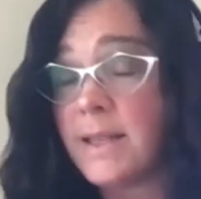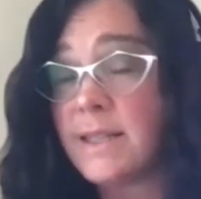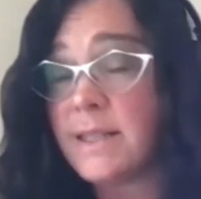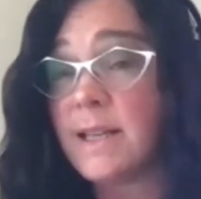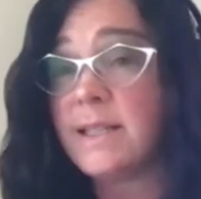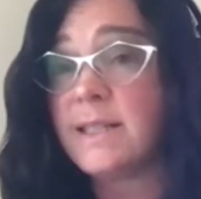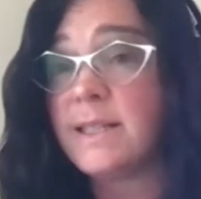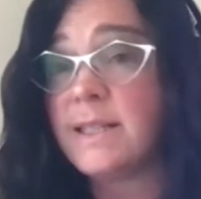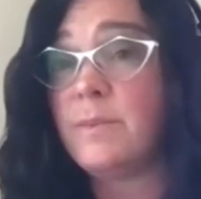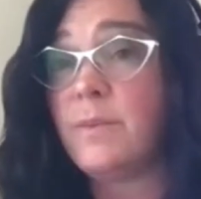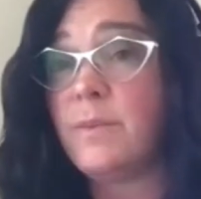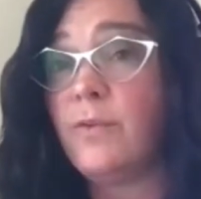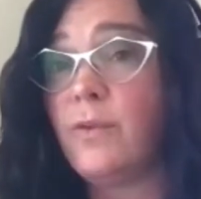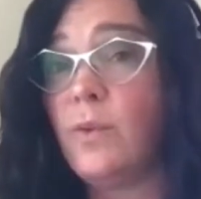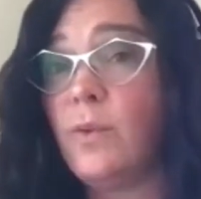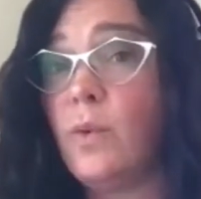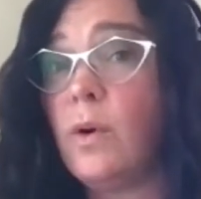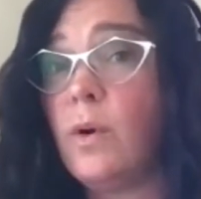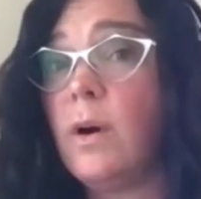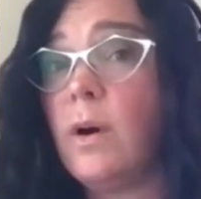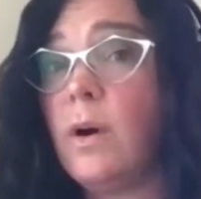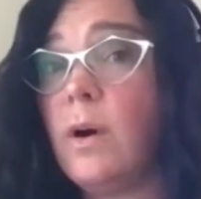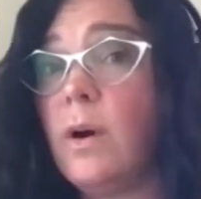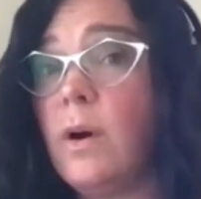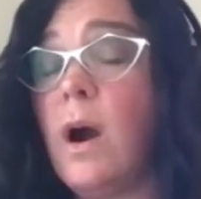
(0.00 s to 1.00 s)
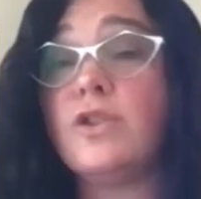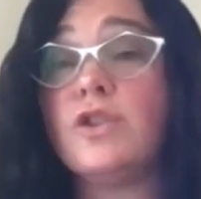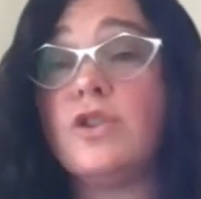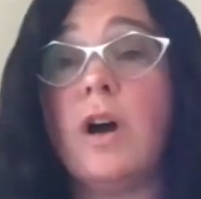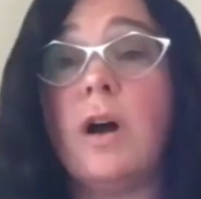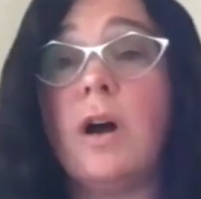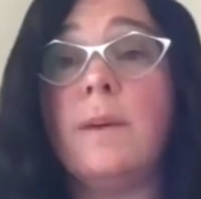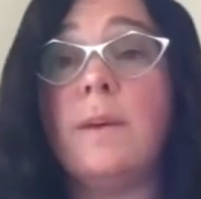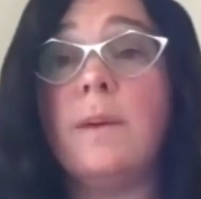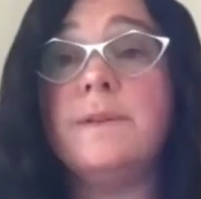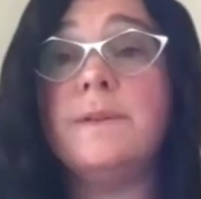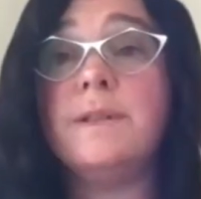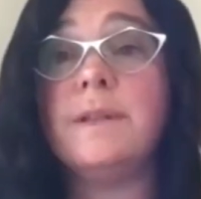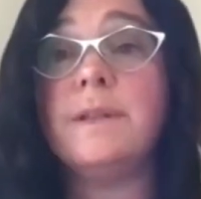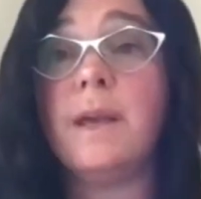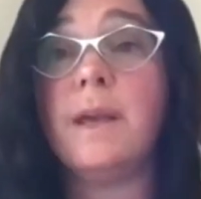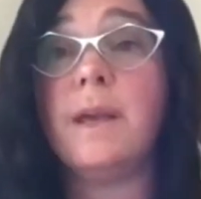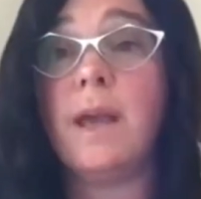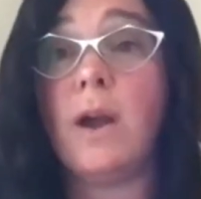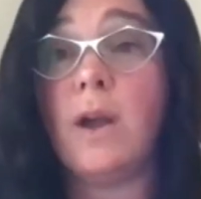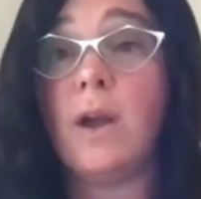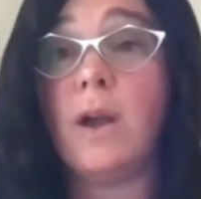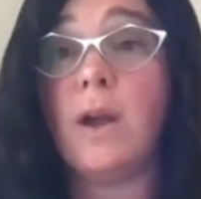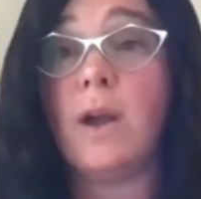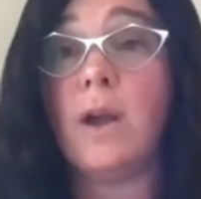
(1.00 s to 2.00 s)
As I said before, our
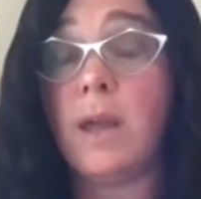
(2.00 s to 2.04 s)
jobs